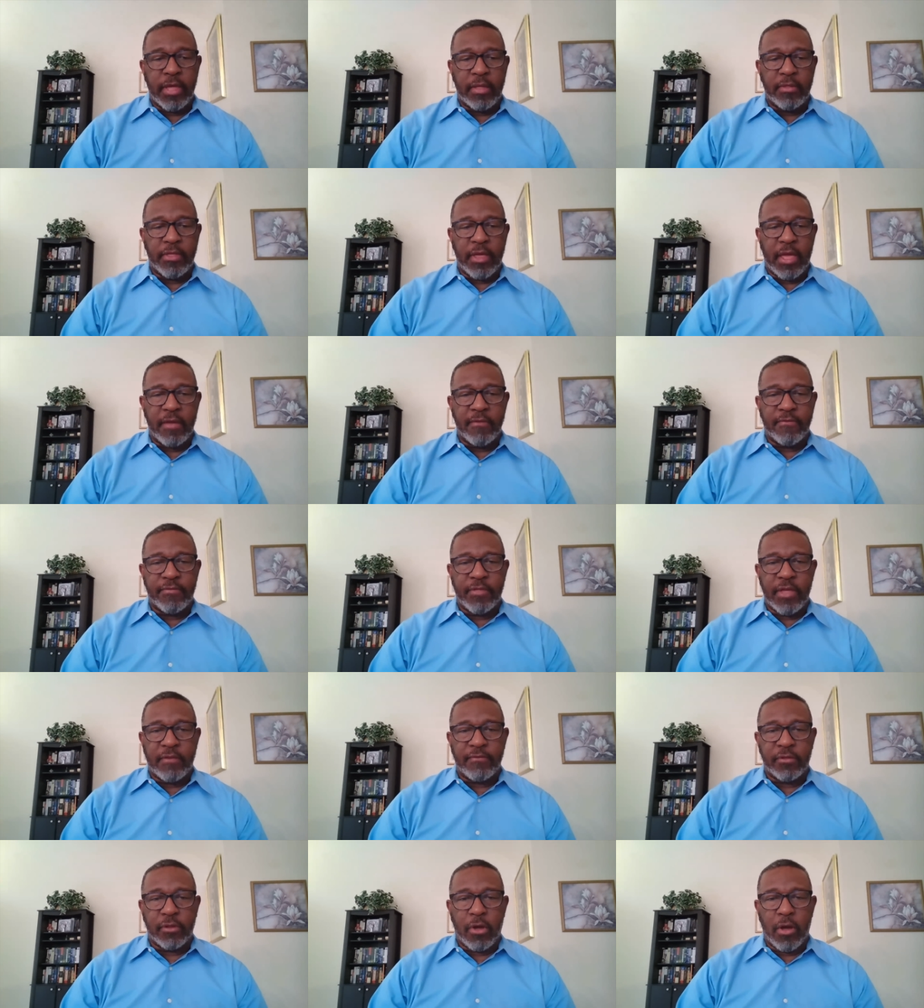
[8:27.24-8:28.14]

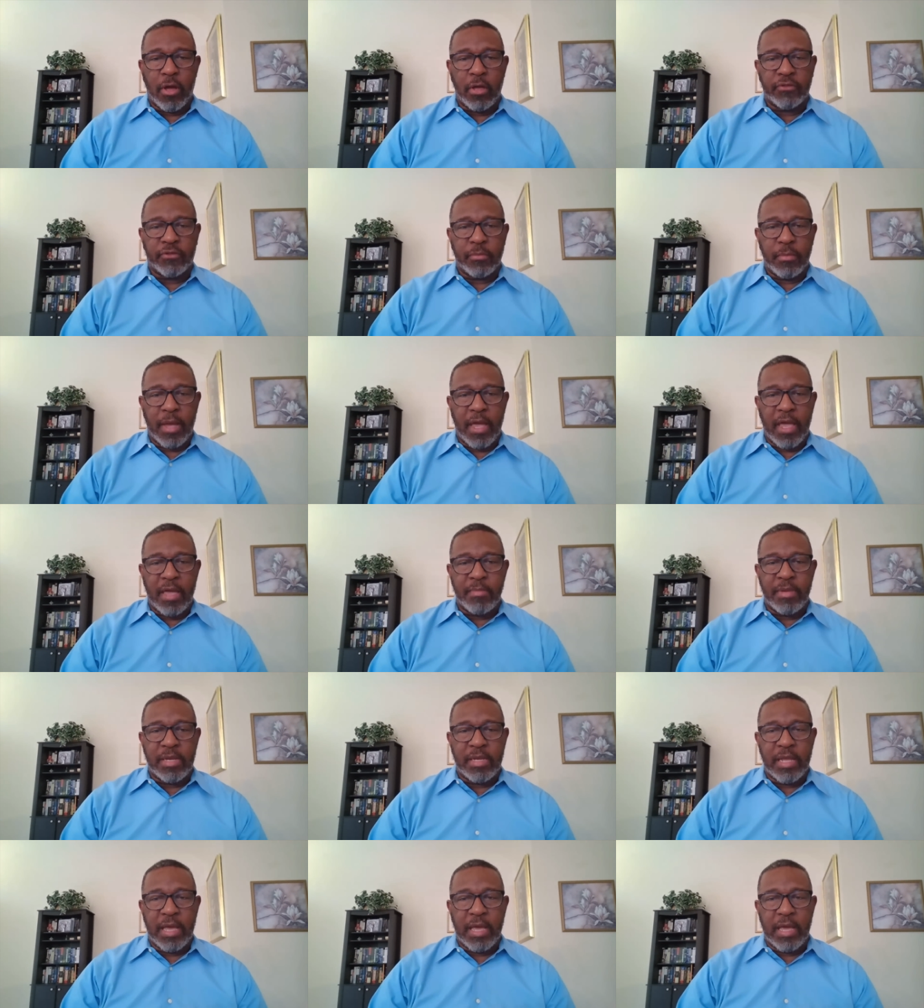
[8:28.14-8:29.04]
They've lost
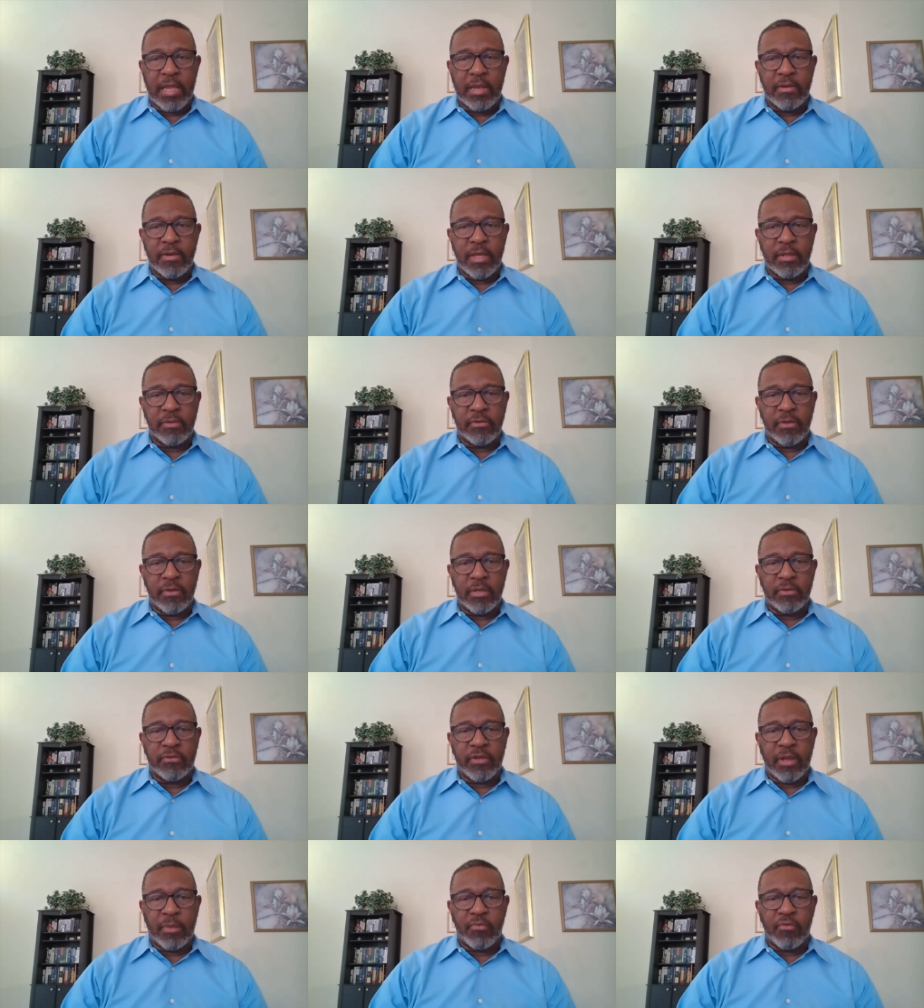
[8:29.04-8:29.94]
Miami-Dade in
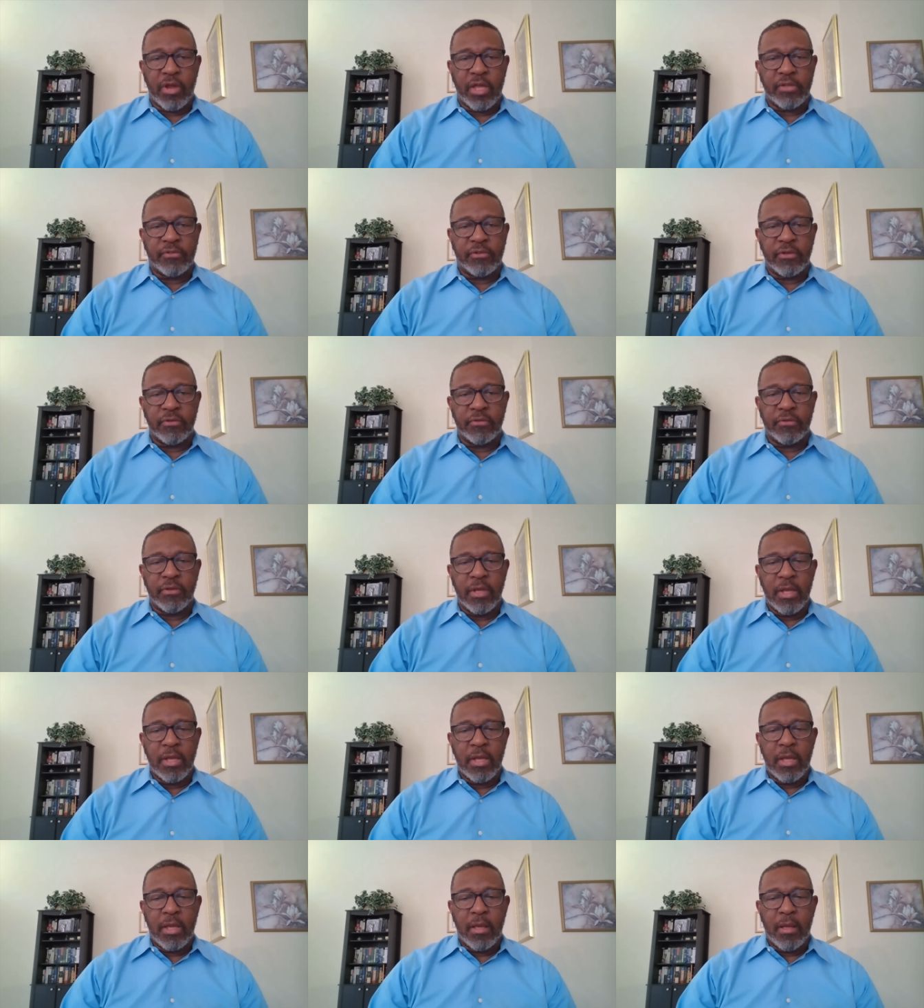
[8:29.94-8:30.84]
some races.
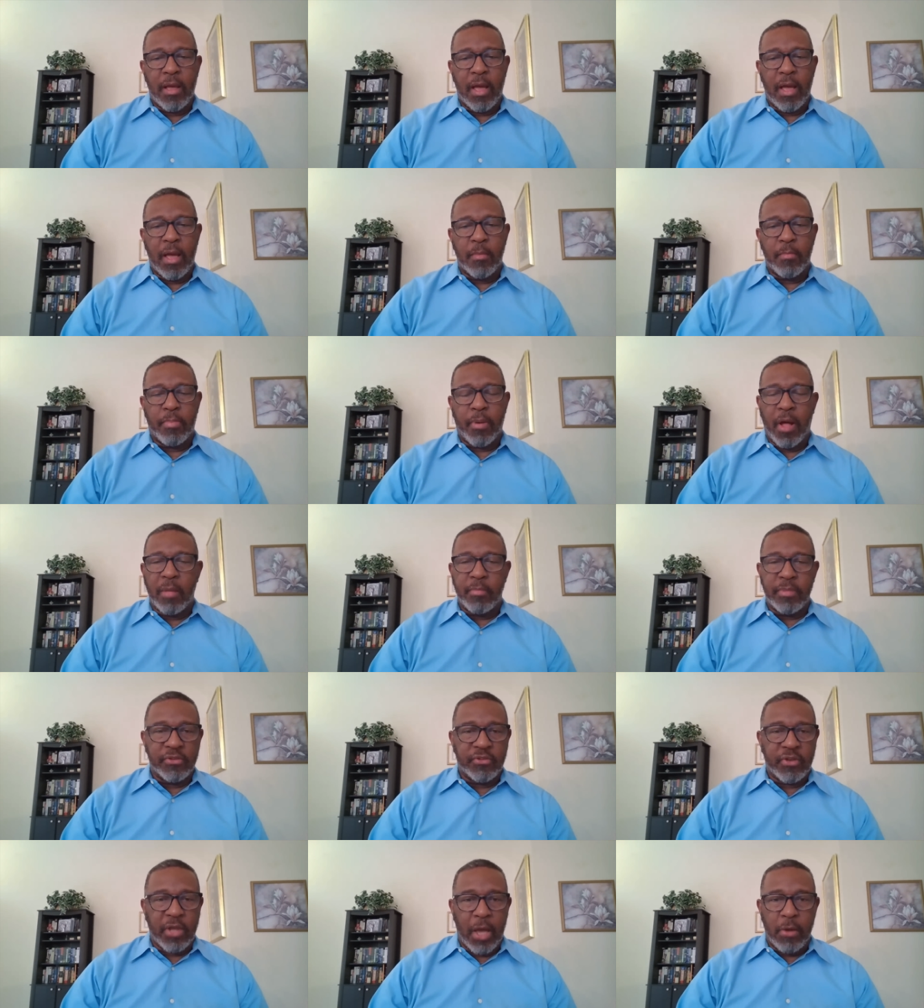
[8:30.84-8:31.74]
Palm
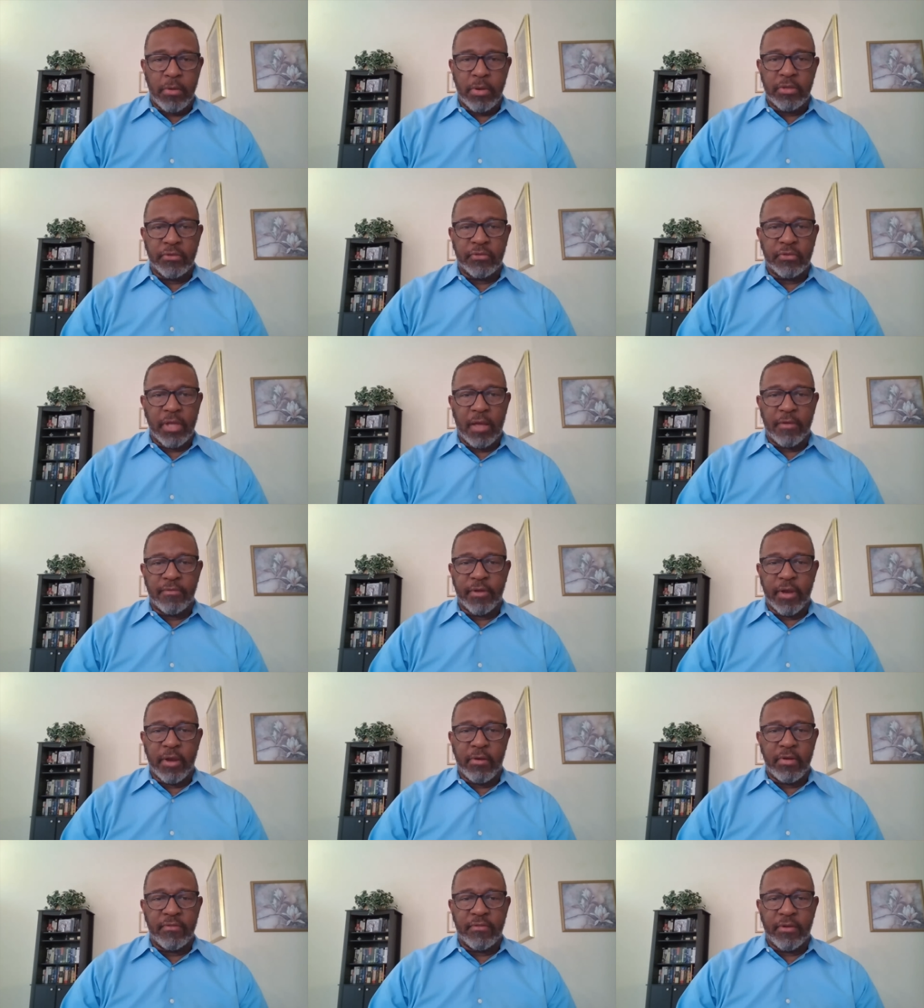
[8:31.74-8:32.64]
Beach County is now
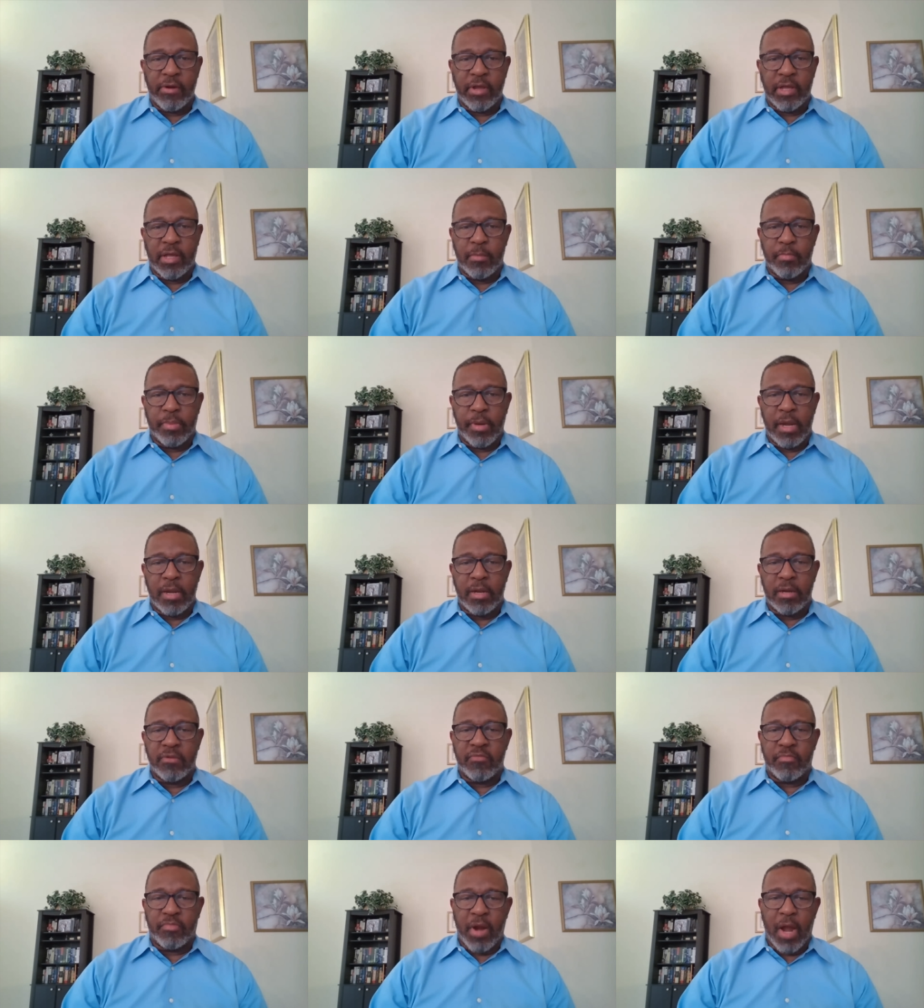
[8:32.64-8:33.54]
very, very
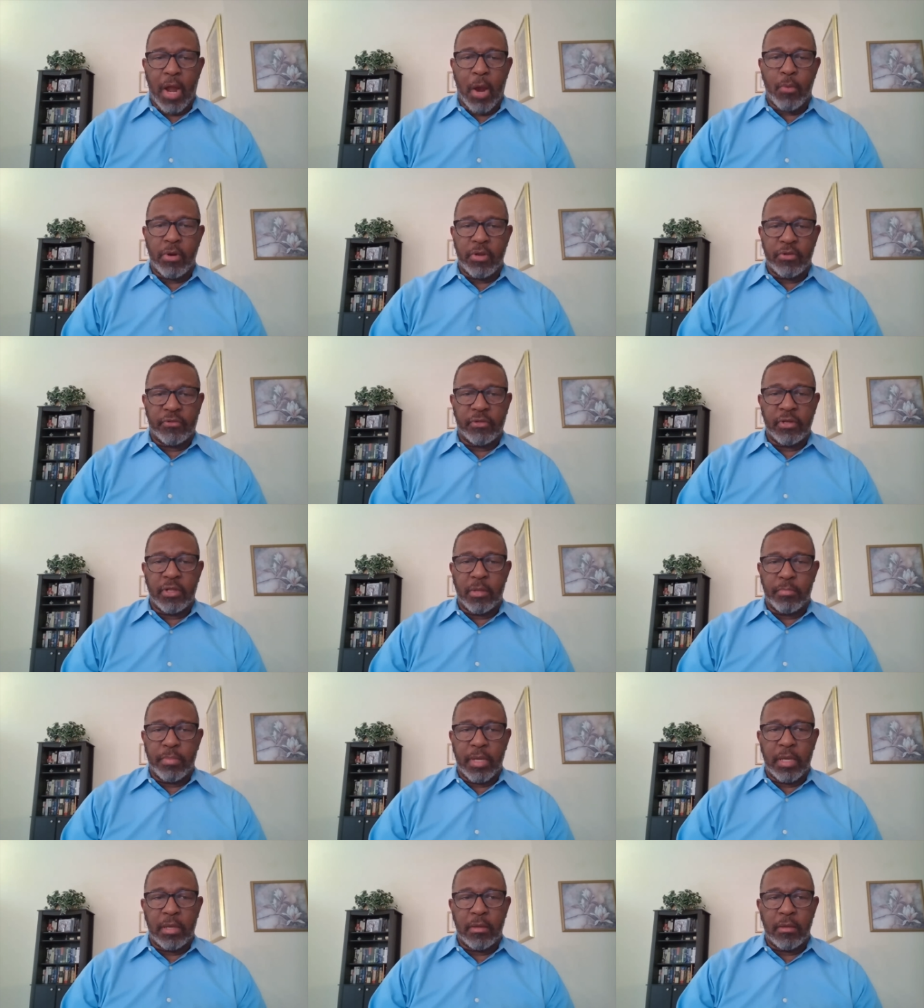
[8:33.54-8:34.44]
competitive. Broward is still a
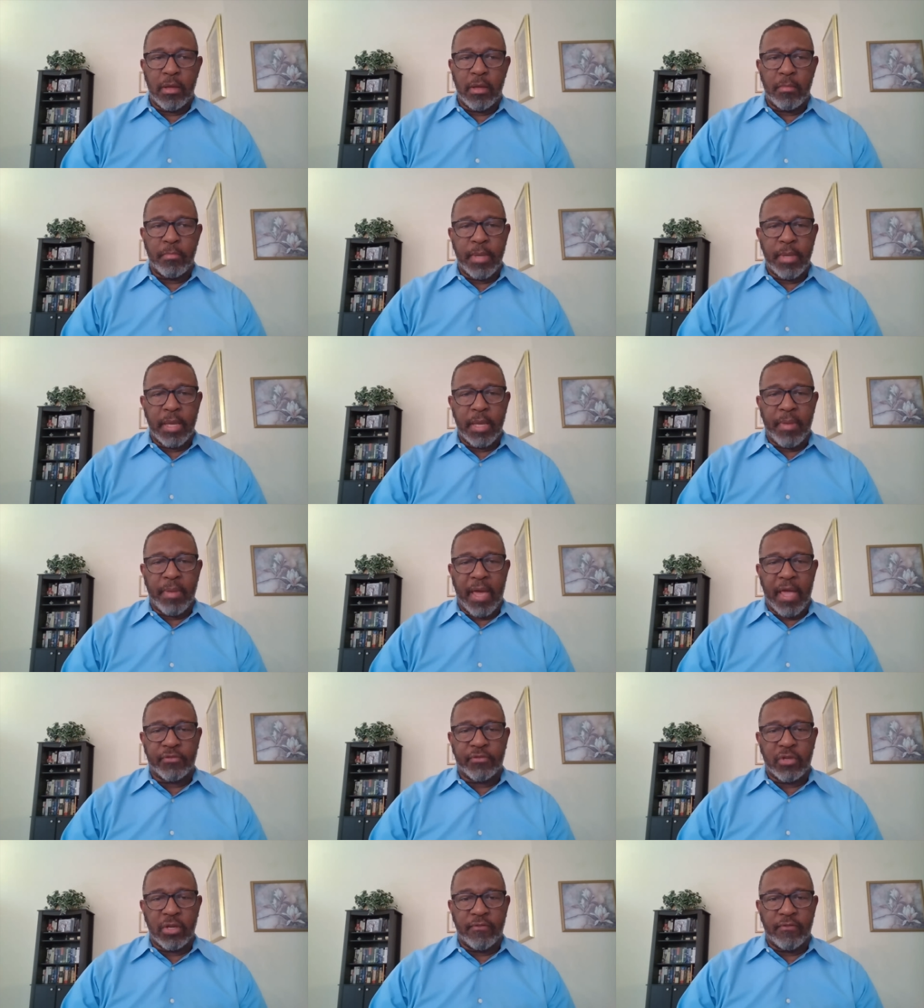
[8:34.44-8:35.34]
big
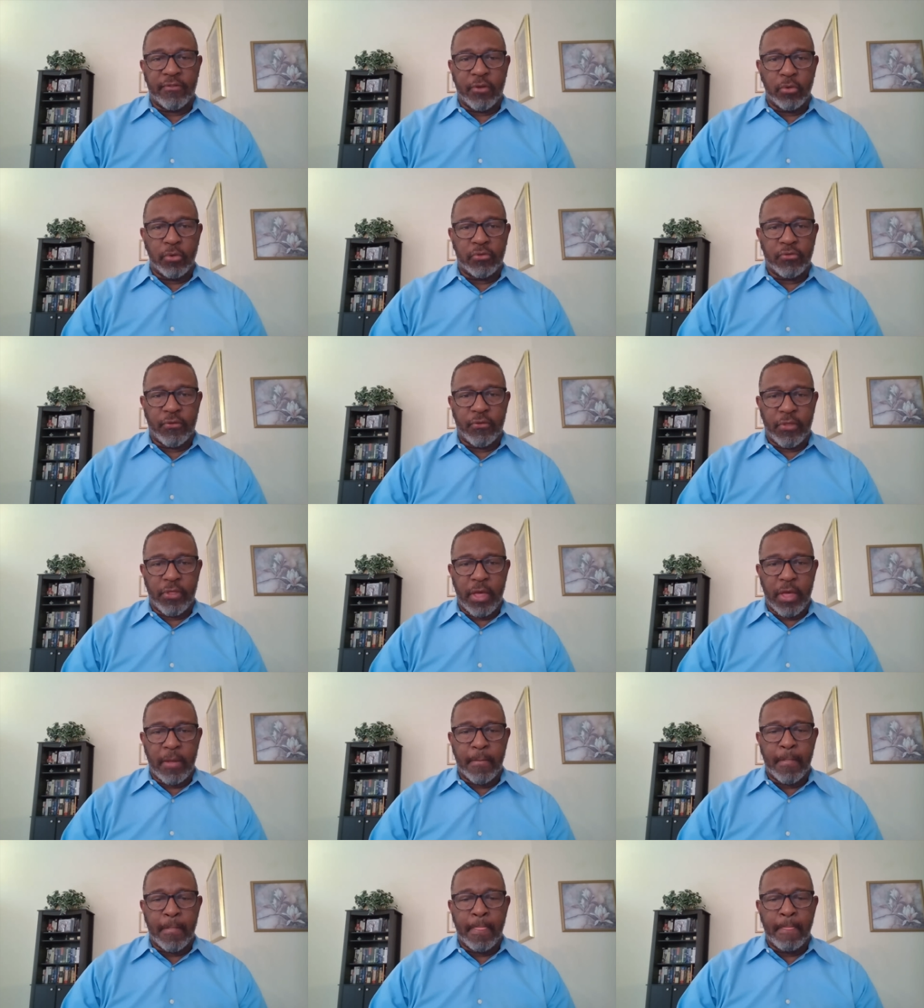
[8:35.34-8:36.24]
basket of votes for them.